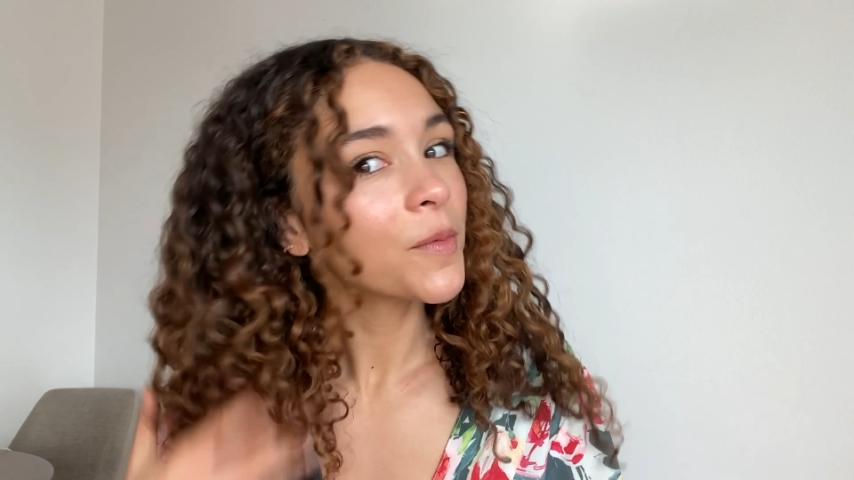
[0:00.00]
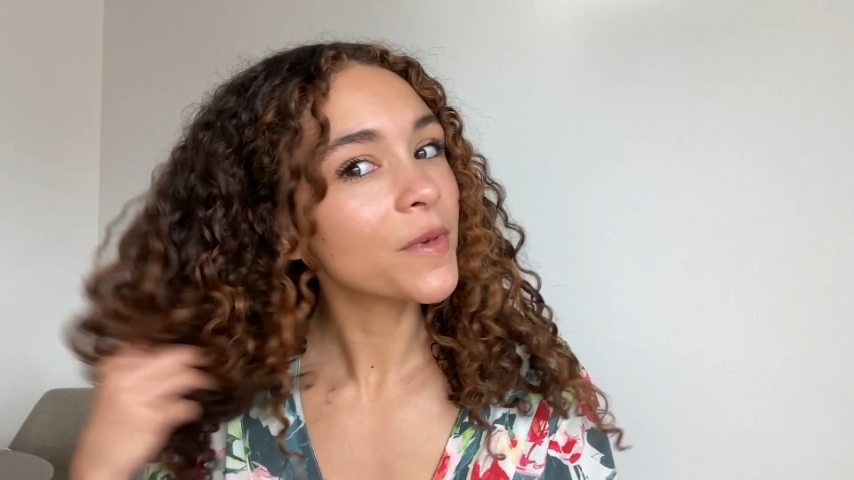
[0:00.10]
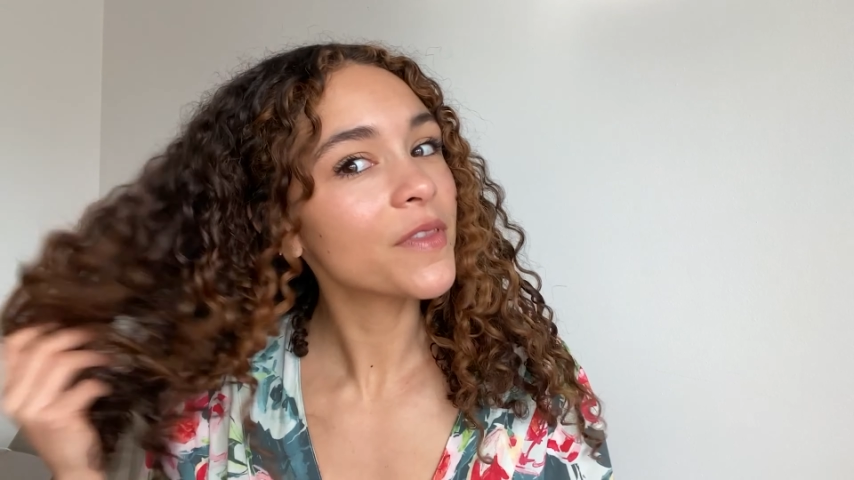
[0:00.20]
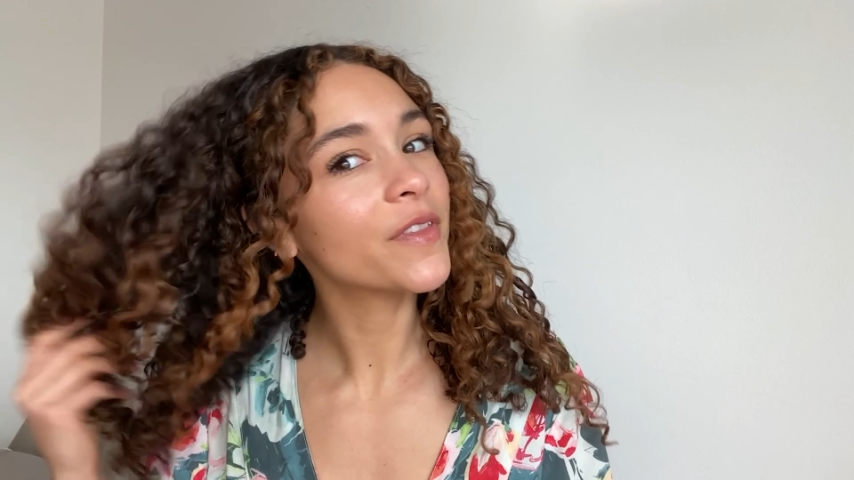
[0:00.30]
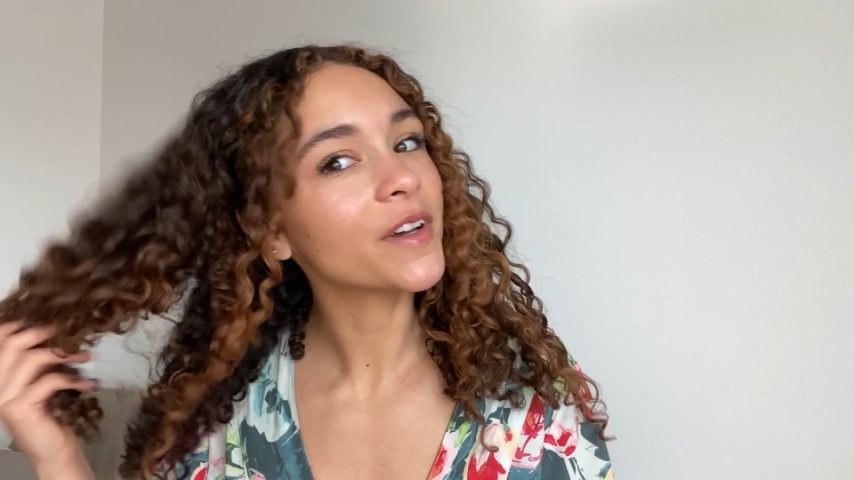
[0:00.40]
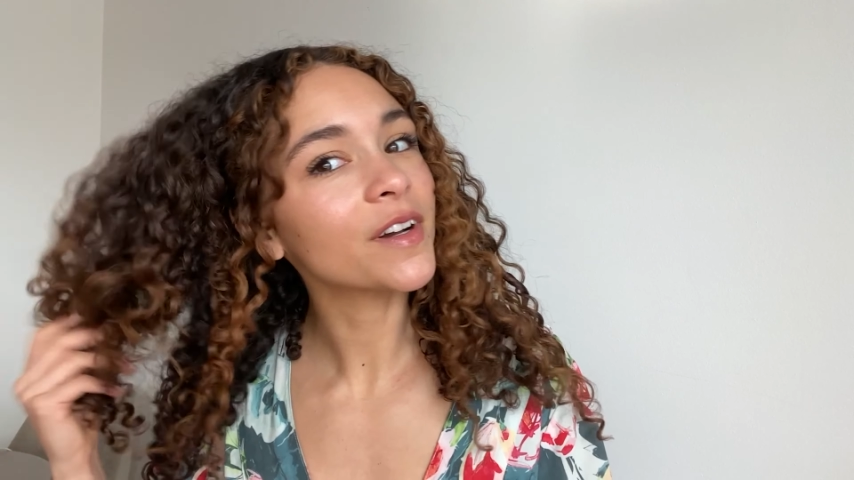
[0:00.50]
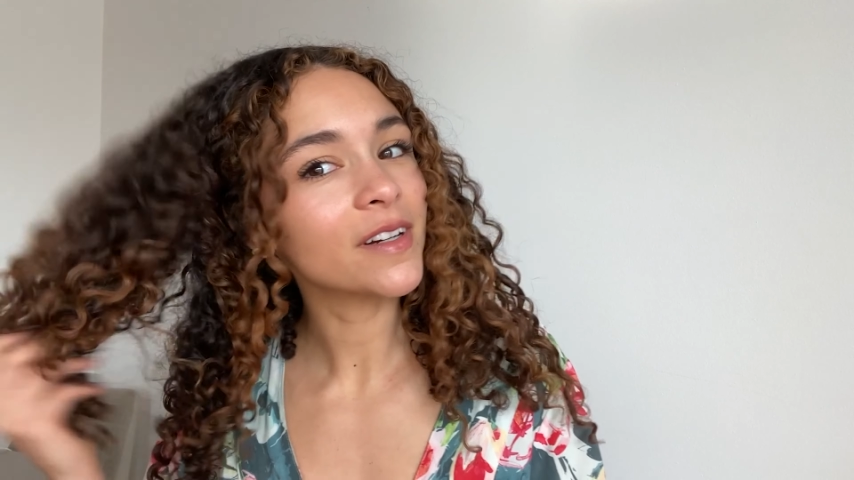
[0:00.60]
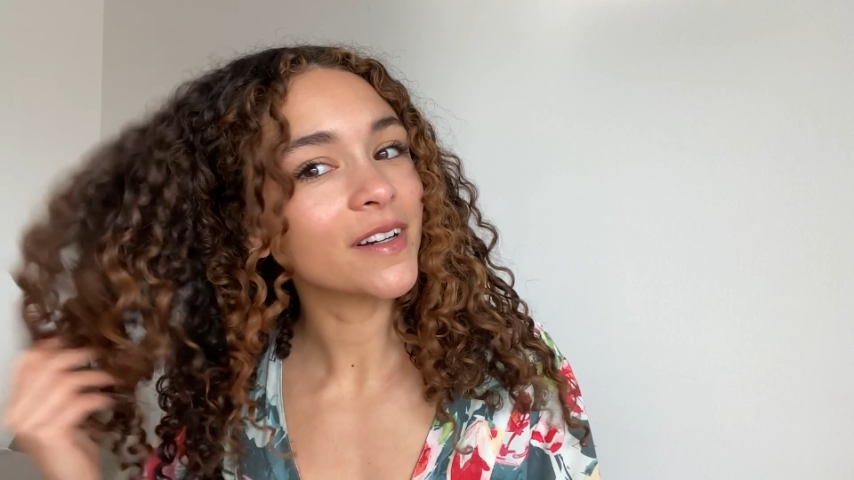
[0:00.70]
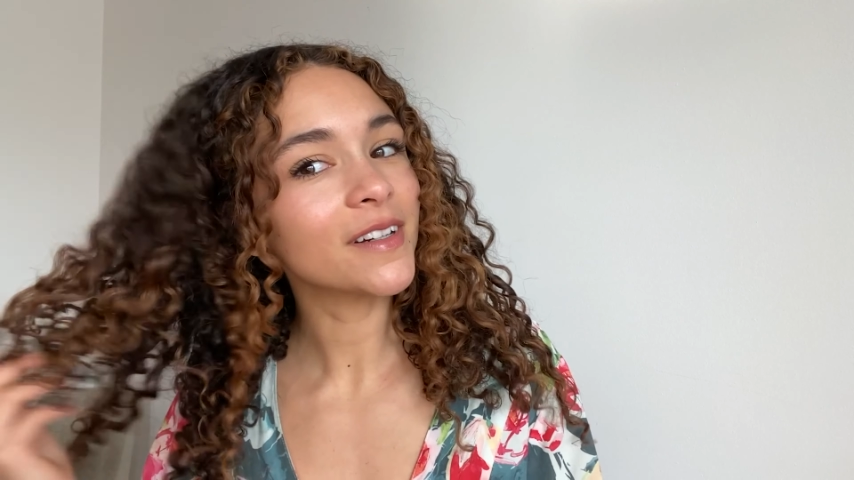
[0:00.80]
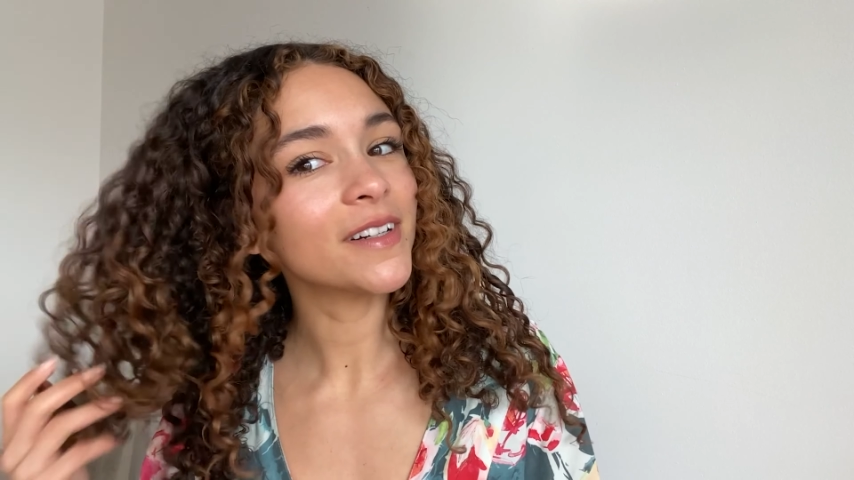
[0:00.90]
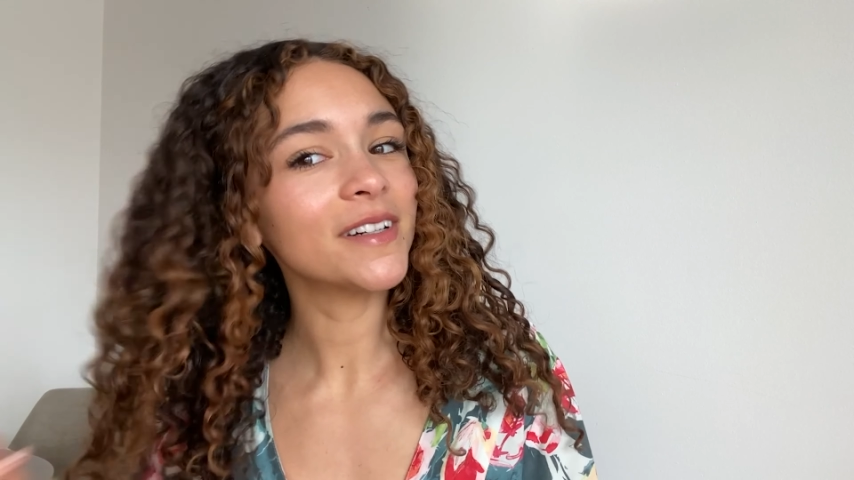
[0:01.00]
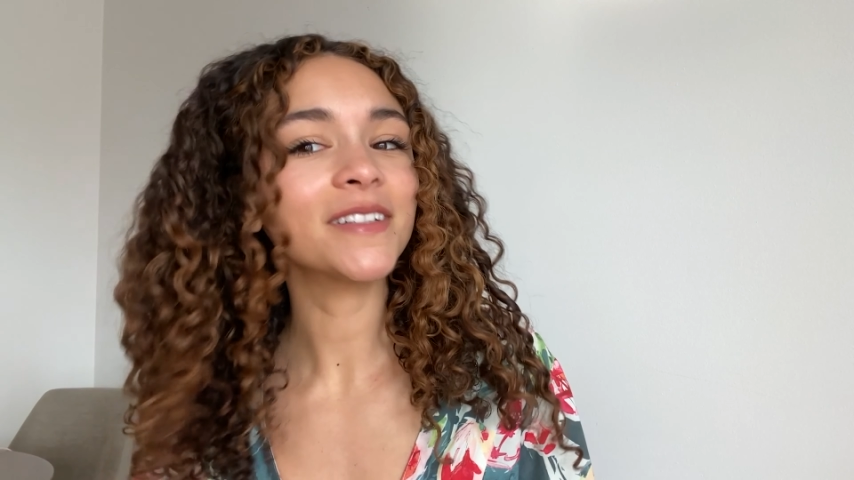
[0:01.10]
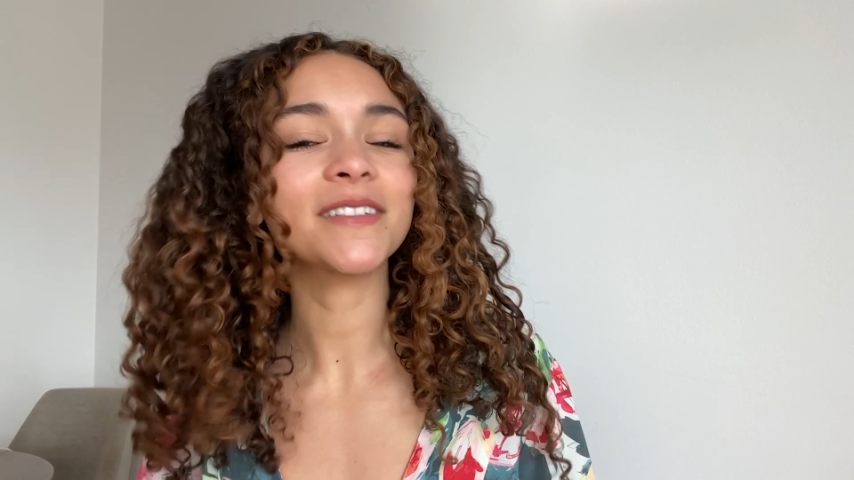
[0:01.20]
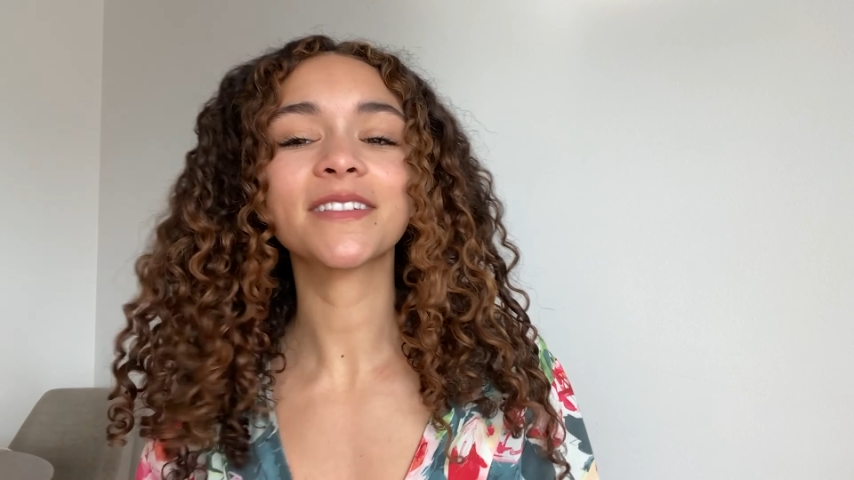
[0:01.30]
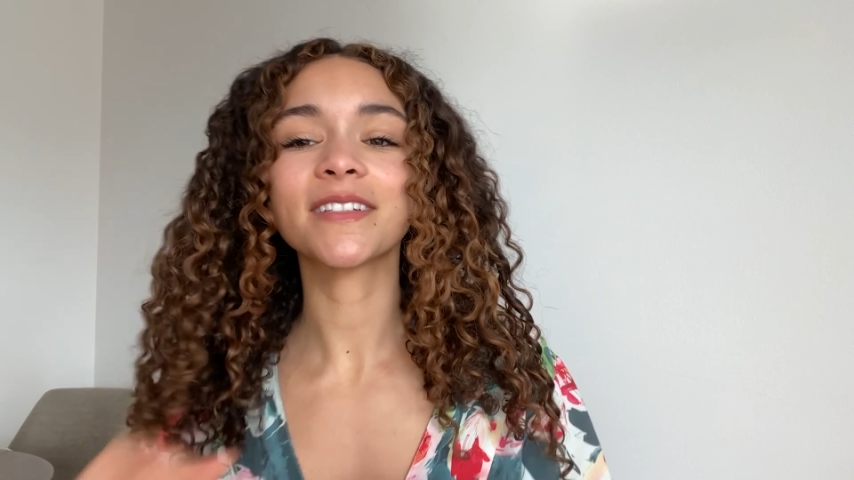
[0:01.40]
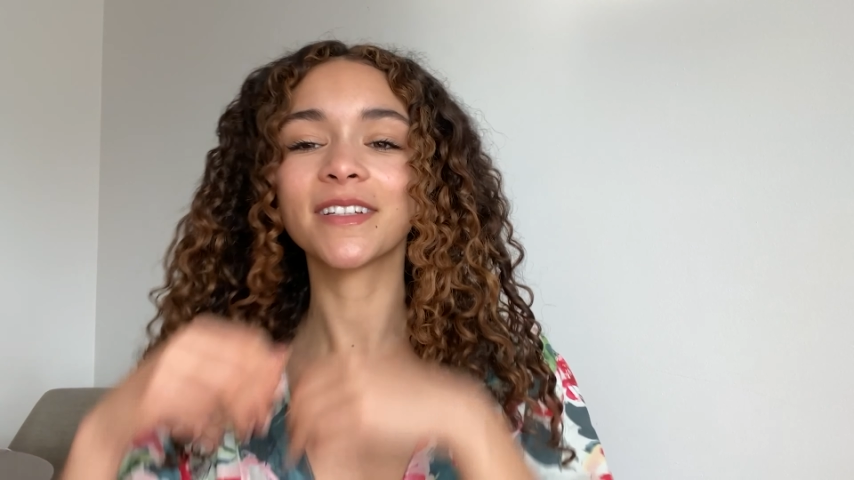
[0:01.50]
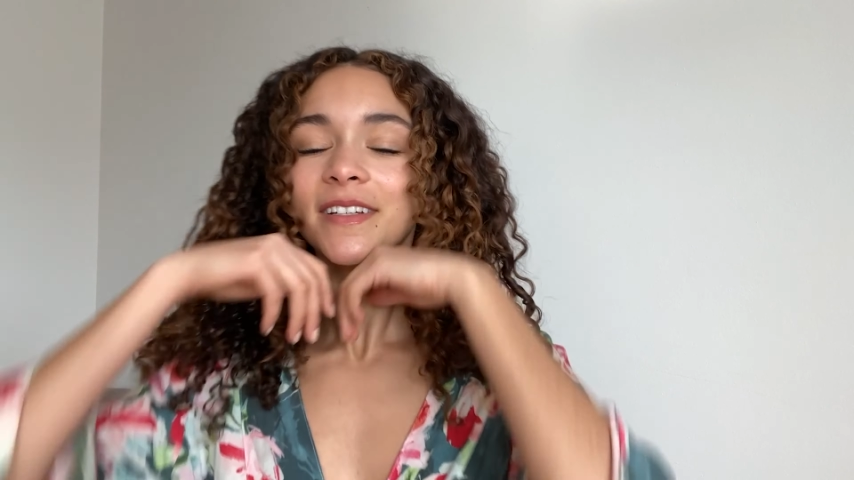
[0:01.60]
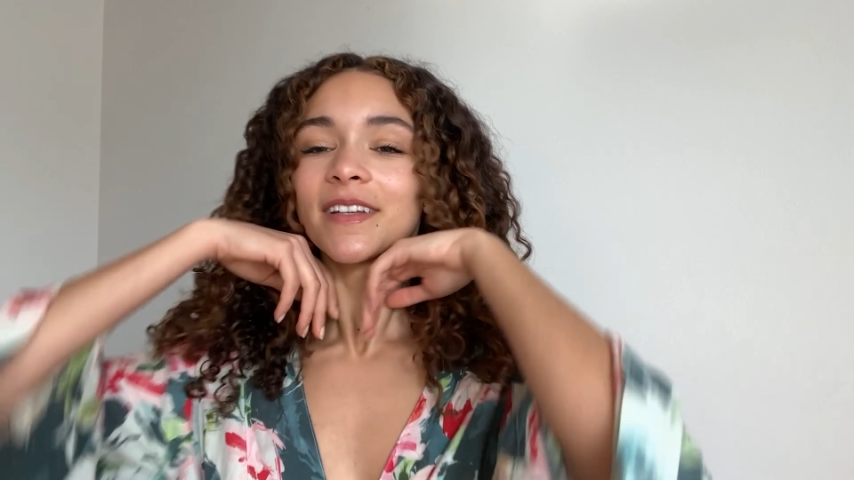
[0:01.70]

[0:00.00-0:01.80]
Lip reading: with the curls.